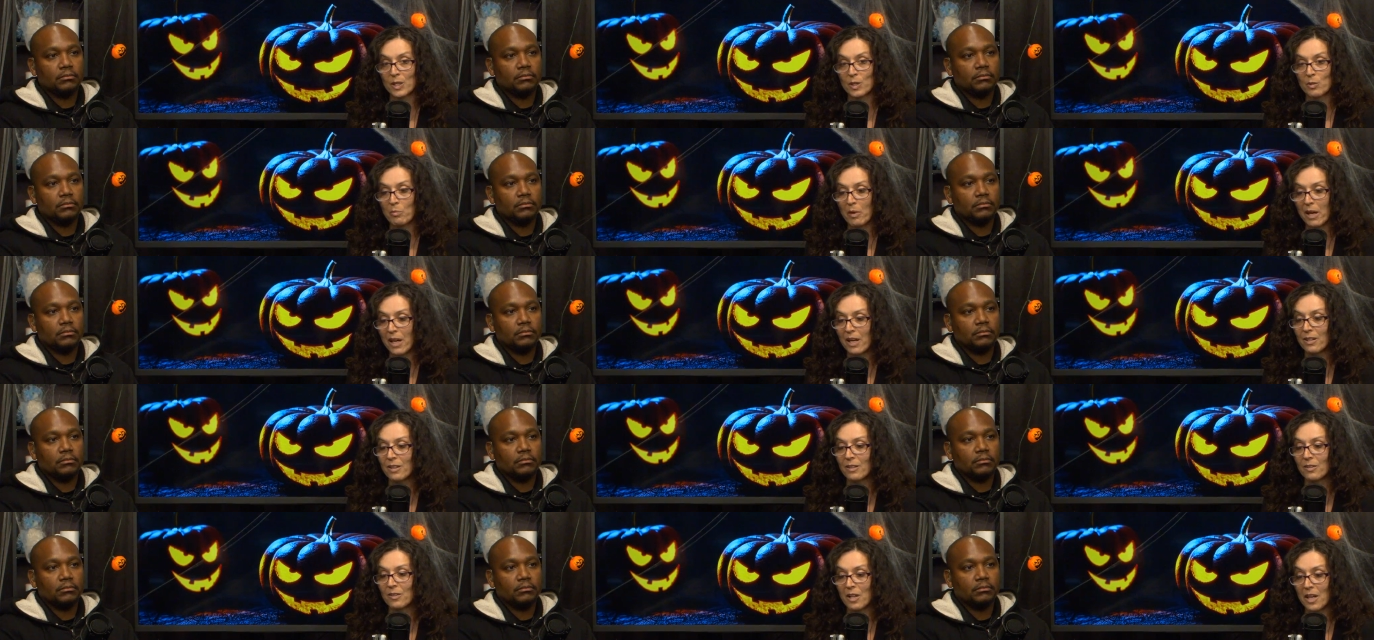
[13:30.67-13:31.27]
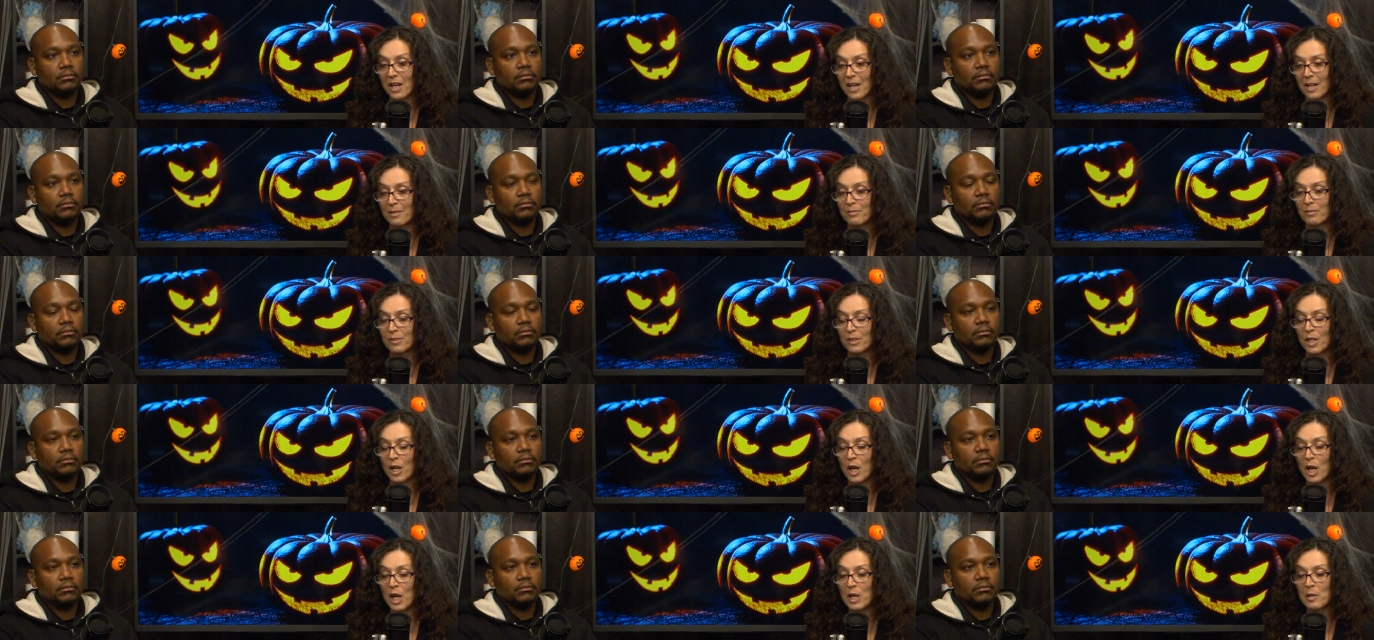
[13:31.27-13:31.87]
Speaker 1: that spanned a lot
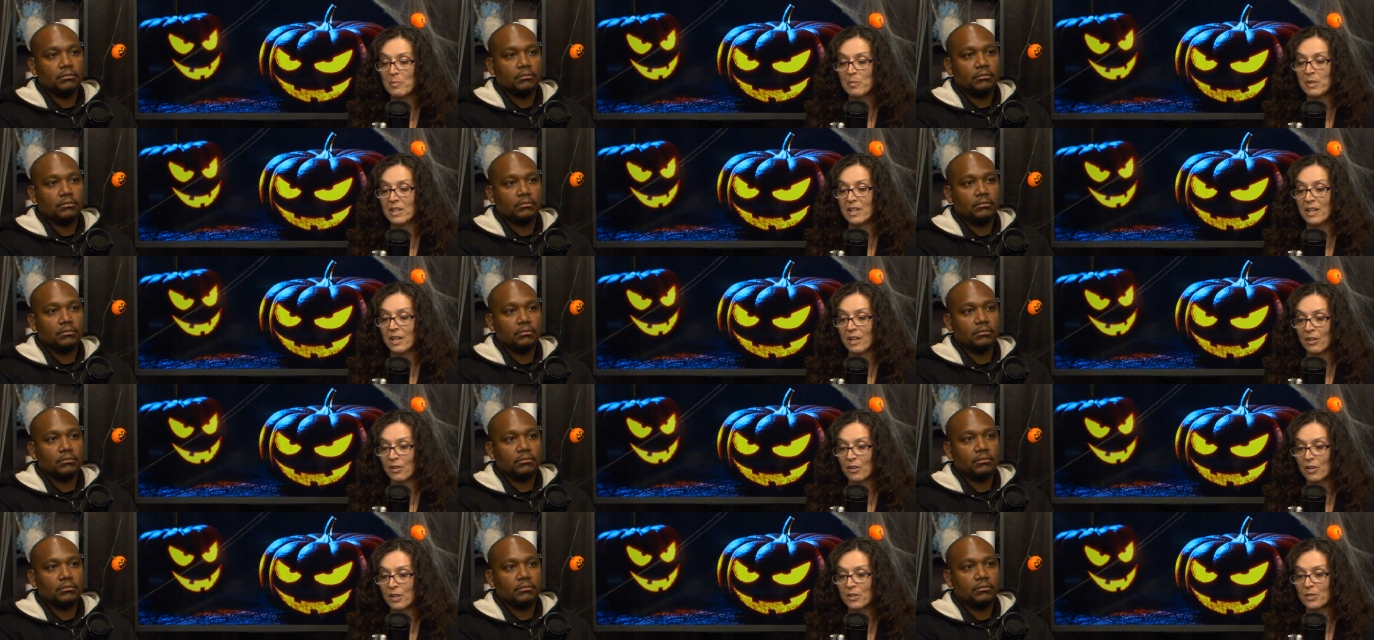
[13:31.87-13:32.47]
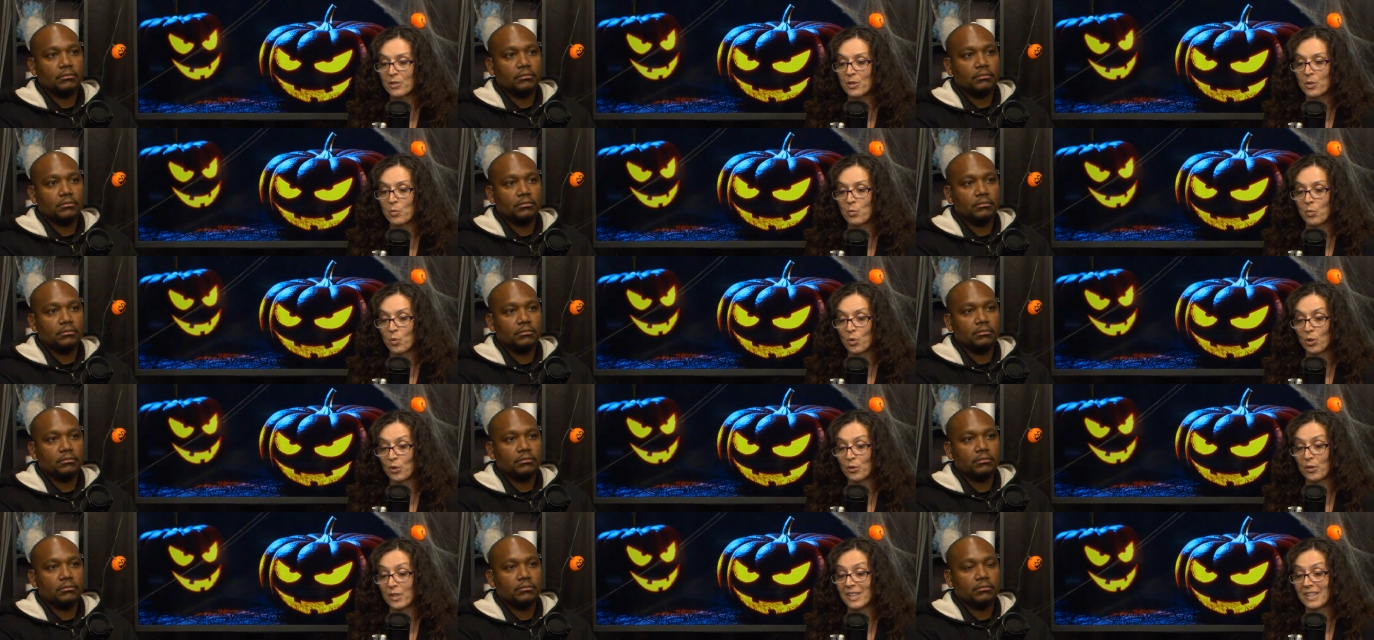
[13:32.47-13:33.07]
of time in areas of the
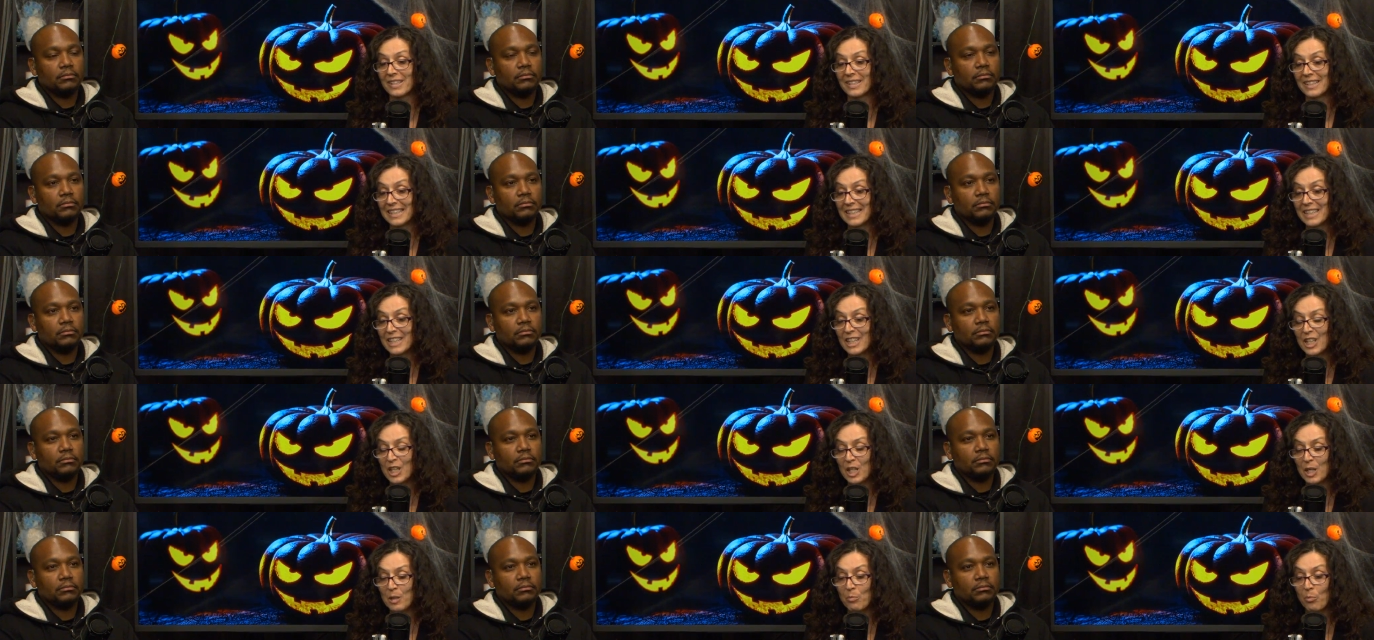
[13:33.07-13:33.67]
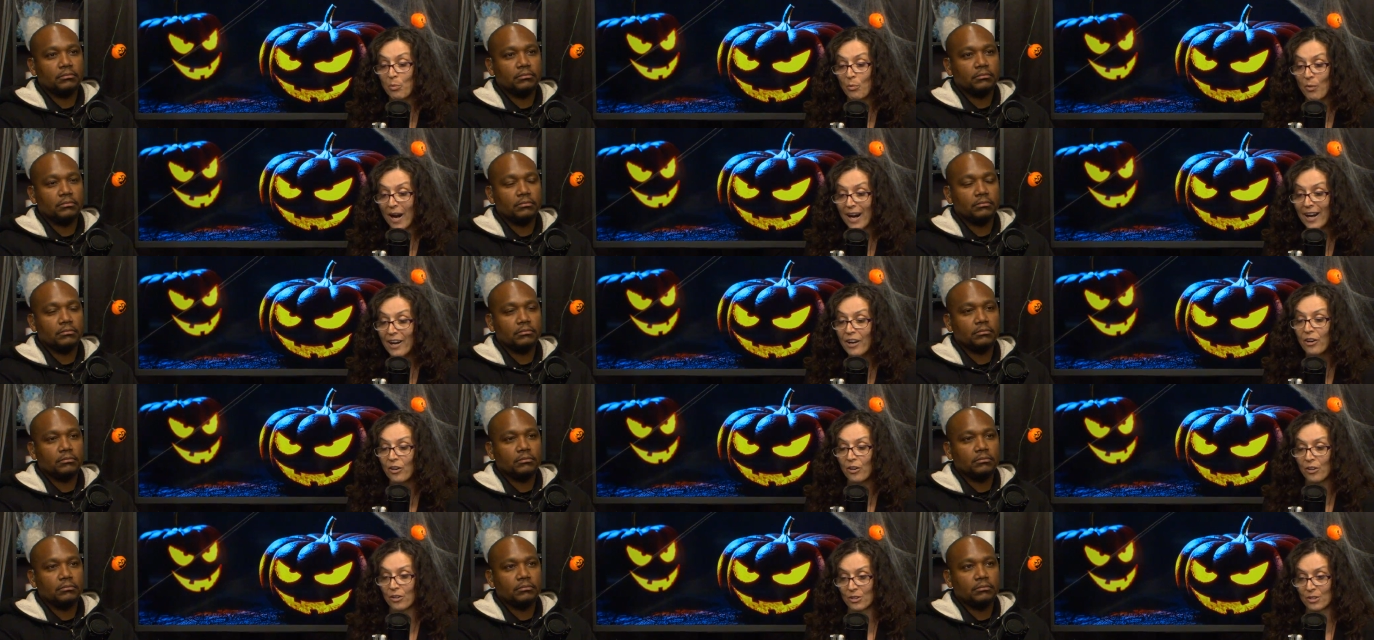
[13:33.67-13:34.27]
world that did keep
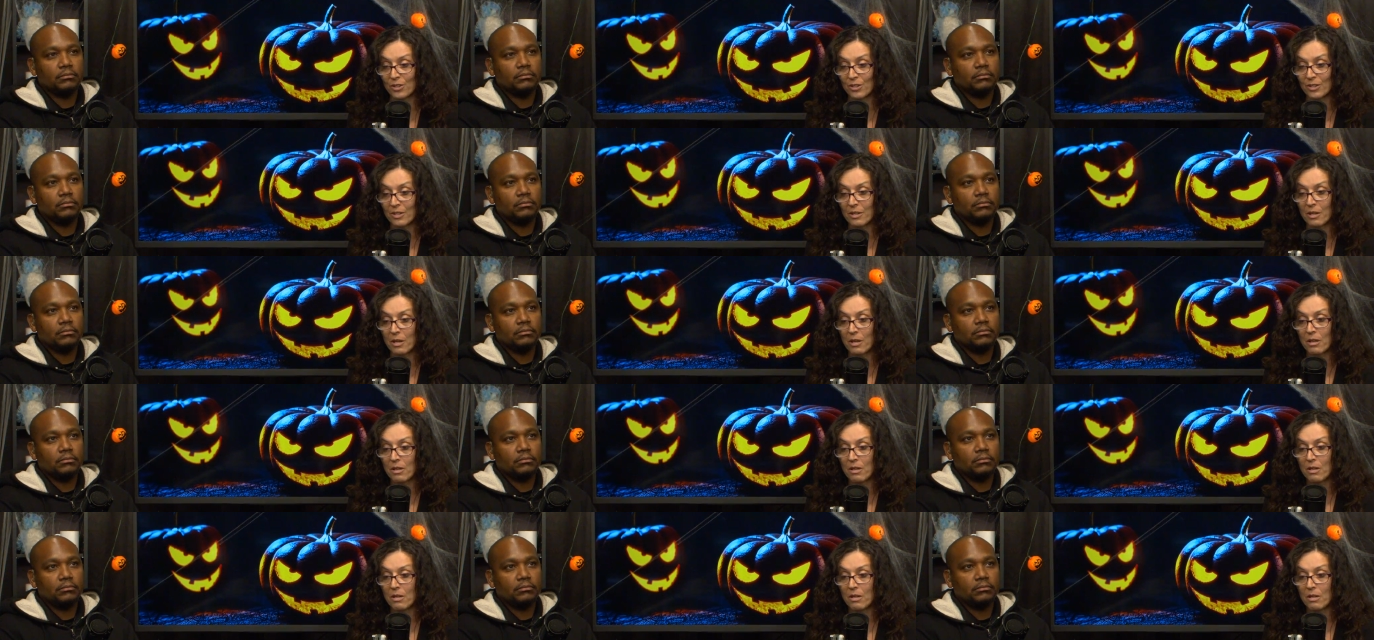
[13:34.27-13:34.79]
records,